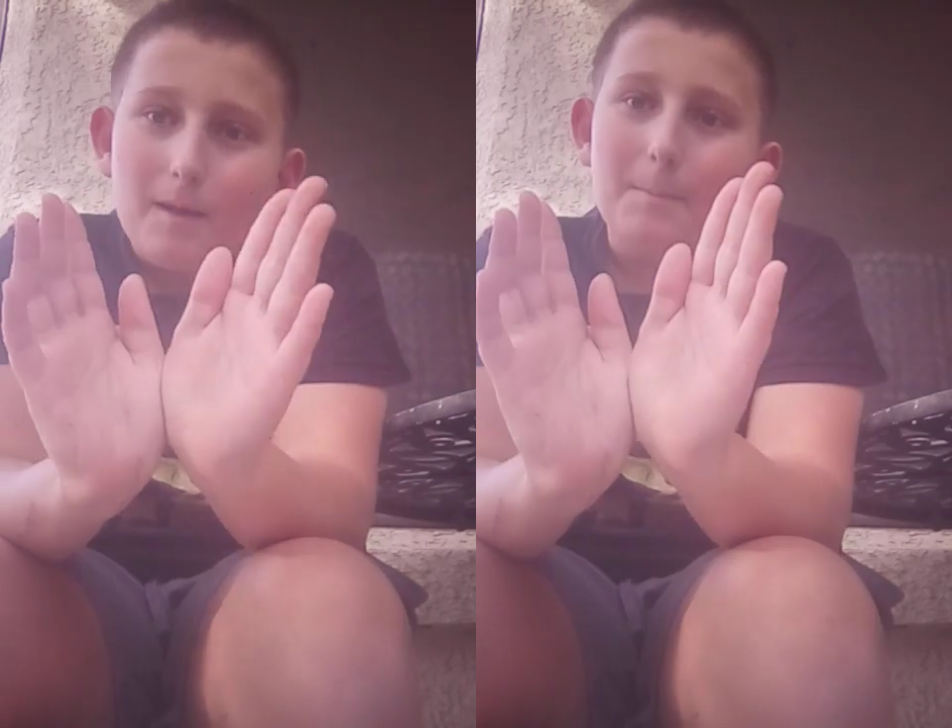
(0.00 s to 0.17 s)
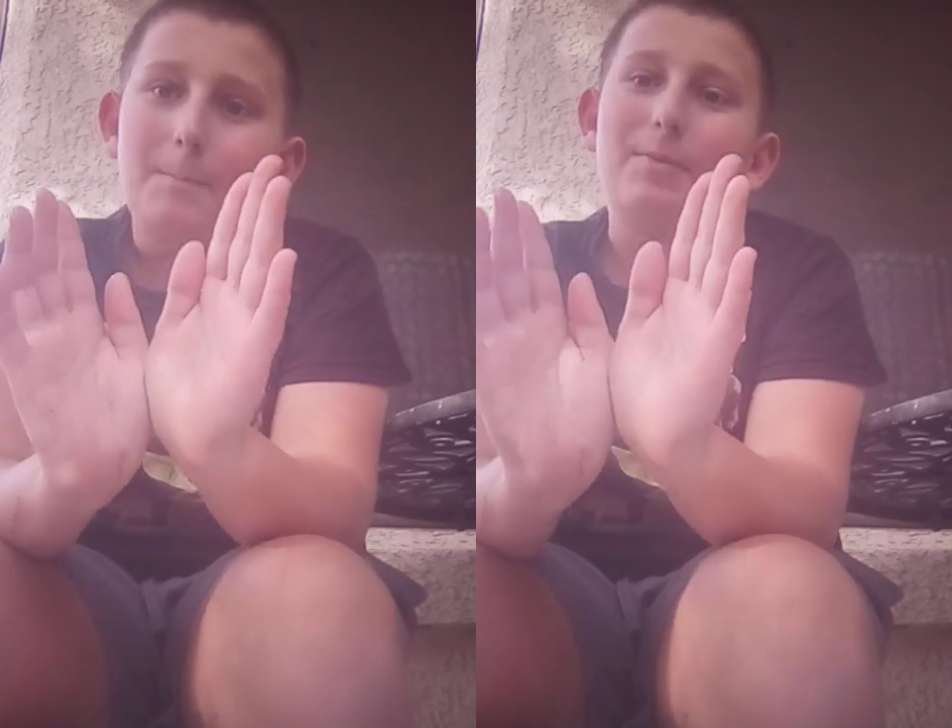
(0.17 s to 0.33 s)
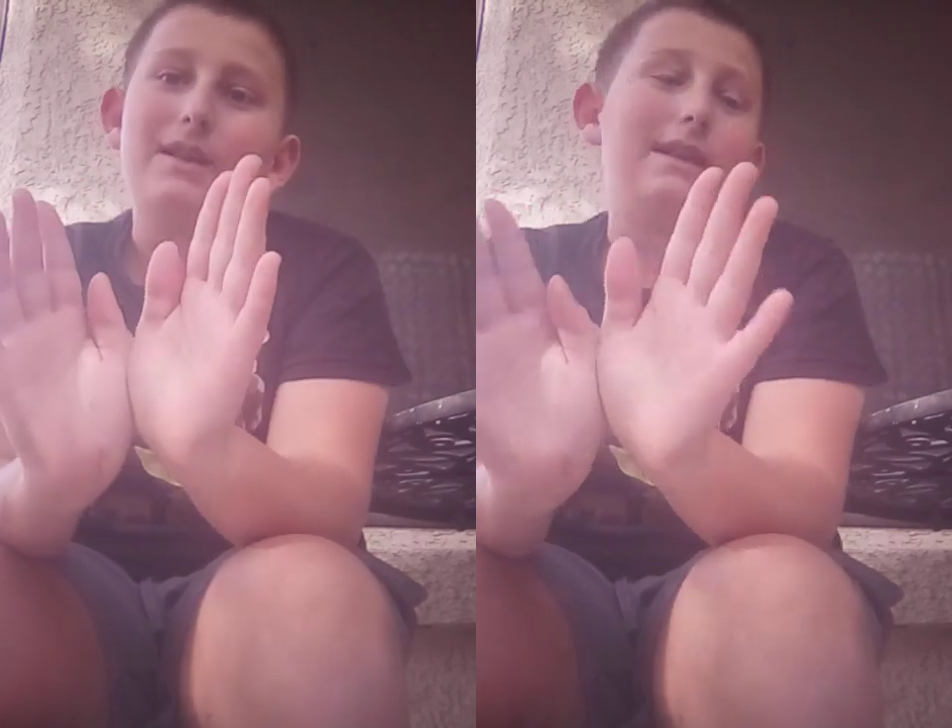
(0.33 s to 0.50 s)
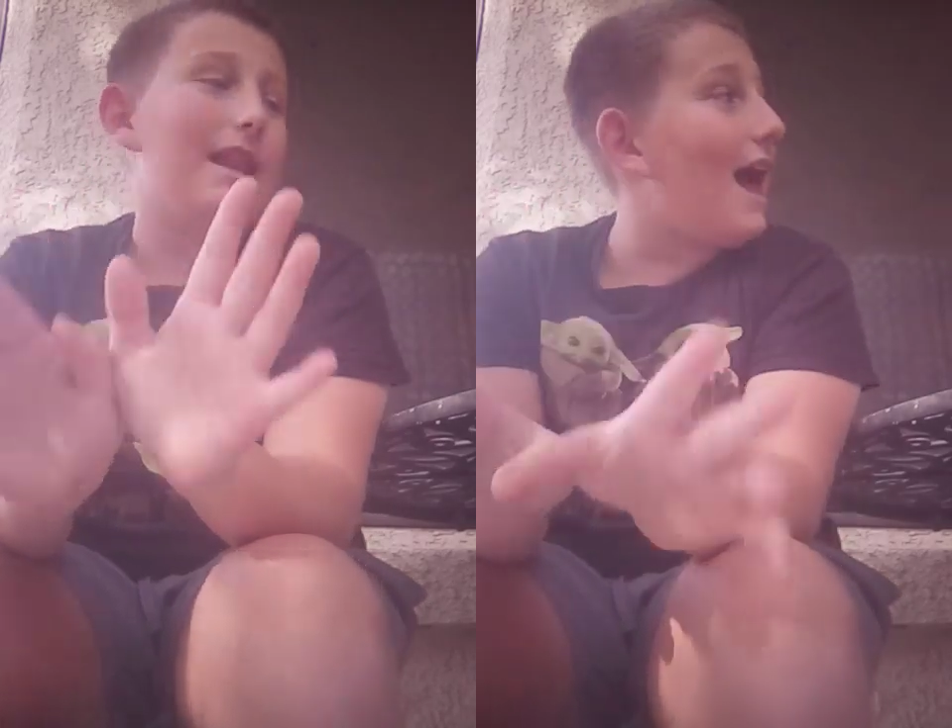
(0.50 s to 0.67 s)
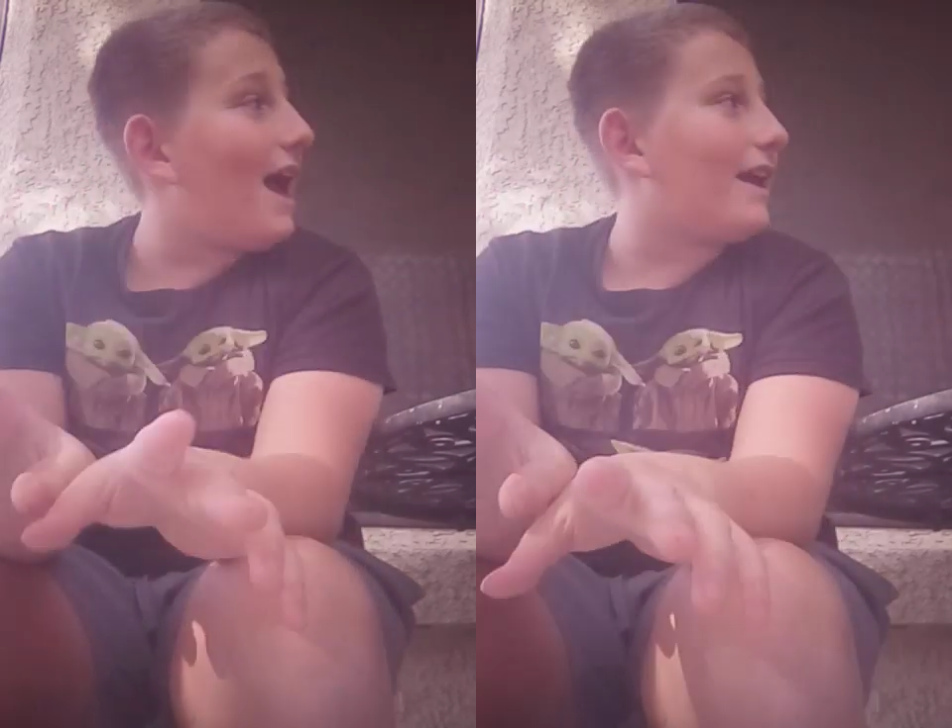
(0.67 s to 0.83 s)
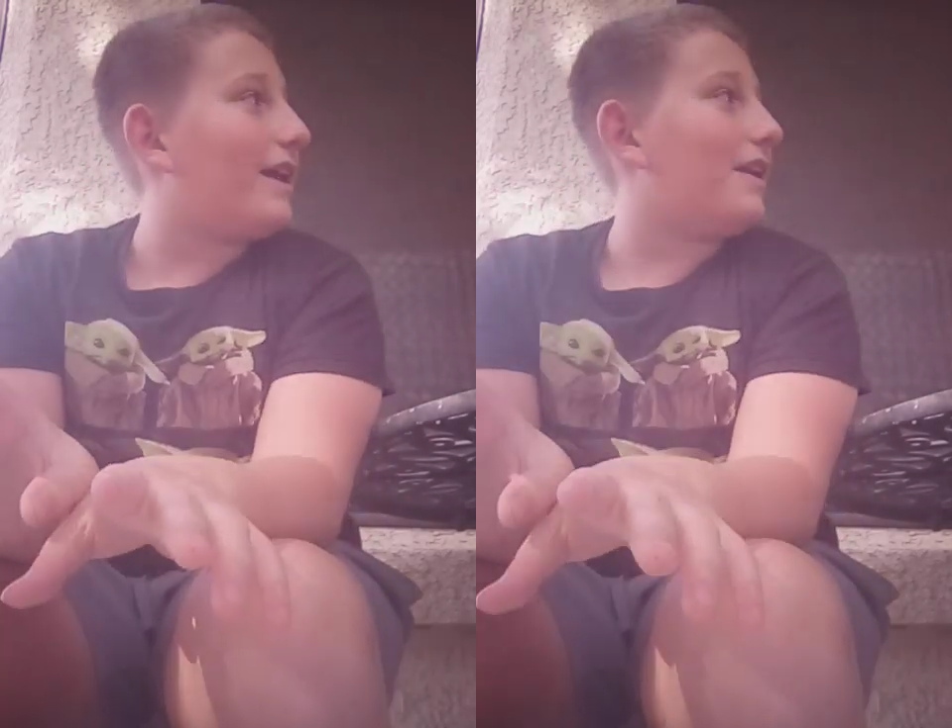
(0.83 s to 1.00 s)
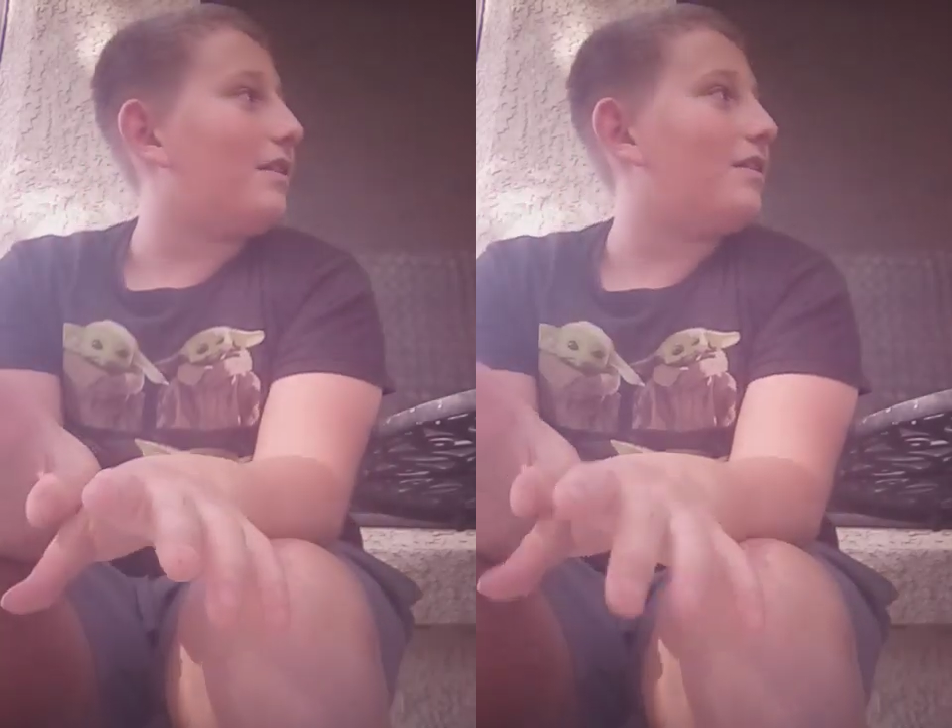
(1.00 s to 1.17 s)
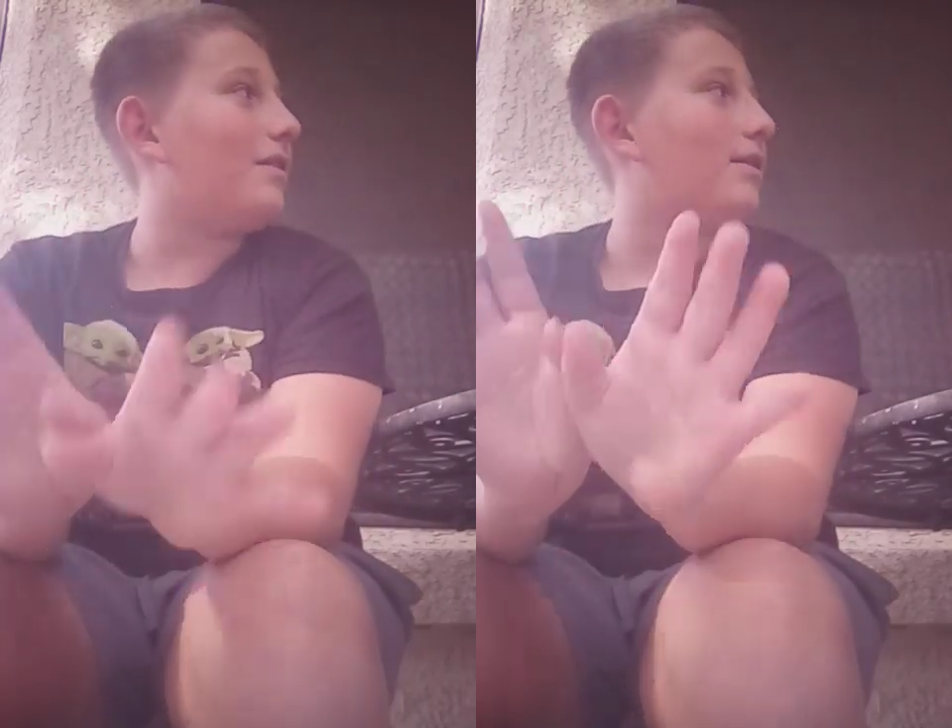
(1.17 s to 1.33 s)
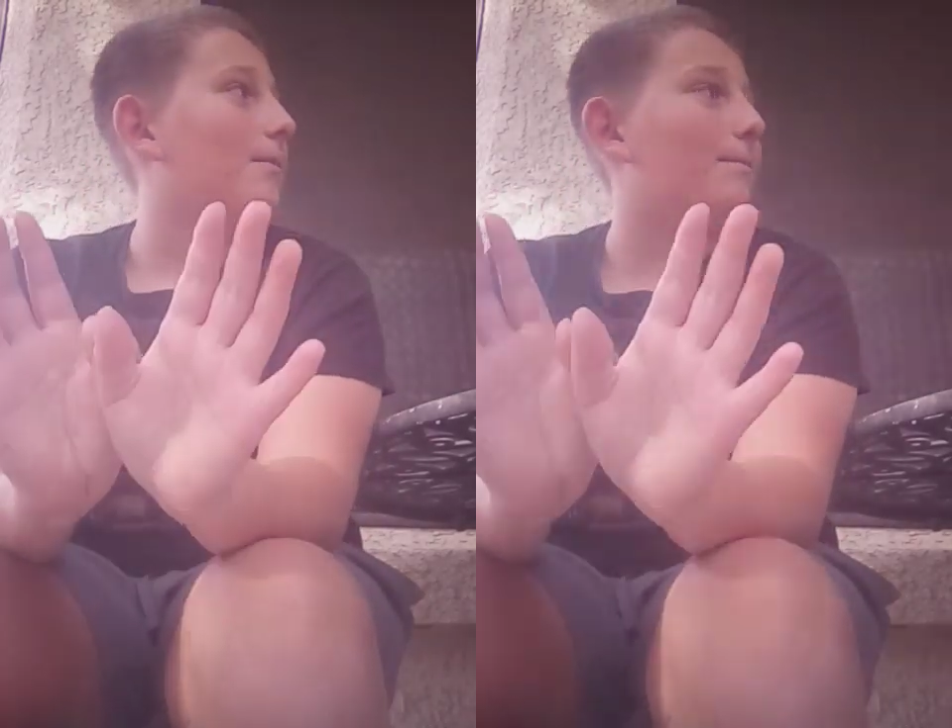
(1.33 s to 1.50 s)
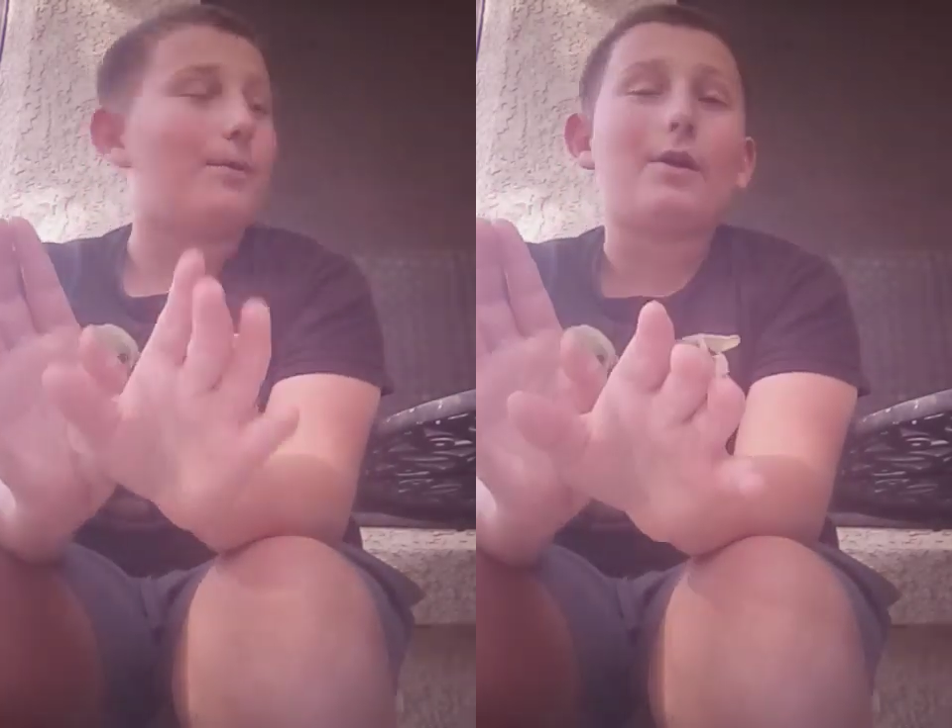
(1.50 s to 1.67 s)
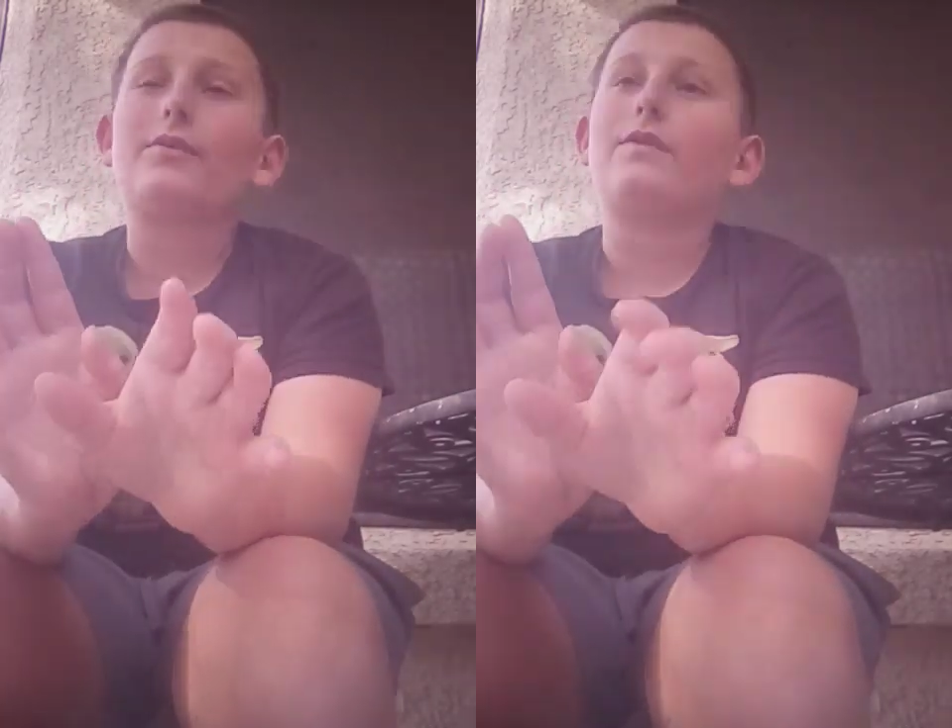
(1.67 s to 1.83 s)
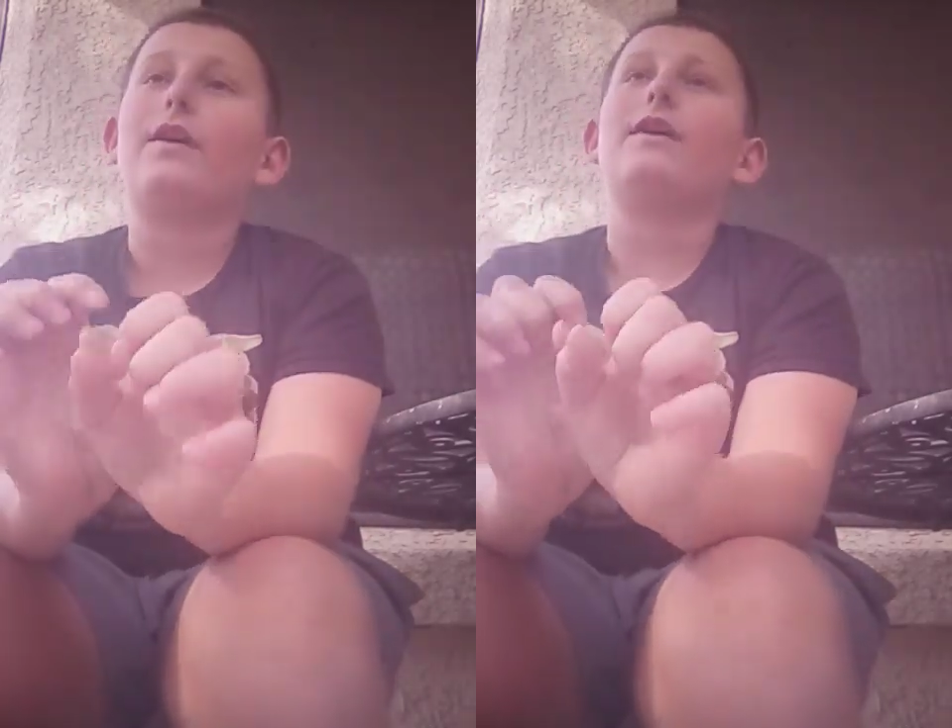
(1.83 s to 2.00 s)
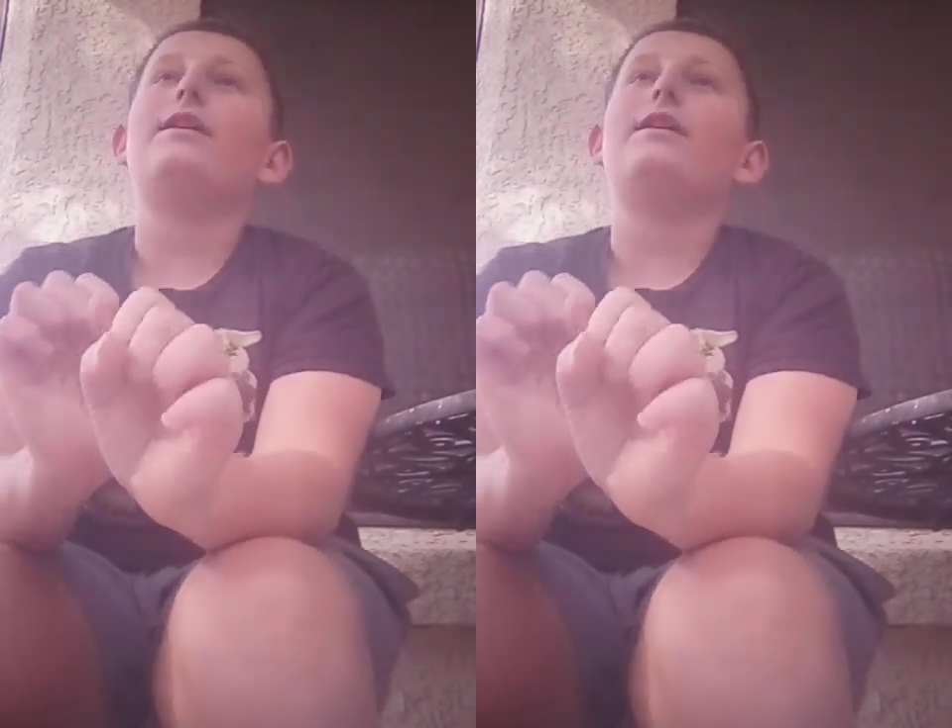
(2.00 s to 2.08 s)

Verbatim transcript: blinds Bertha.